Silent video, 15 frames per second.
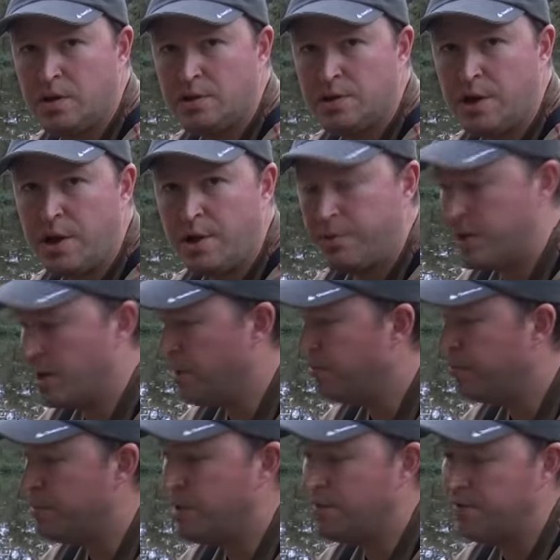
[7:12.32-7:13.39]
So here we go,
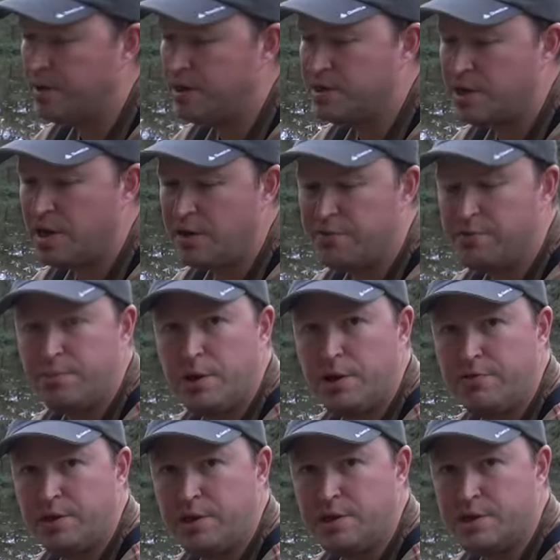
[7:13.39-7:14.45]
perfectly safe, perfectly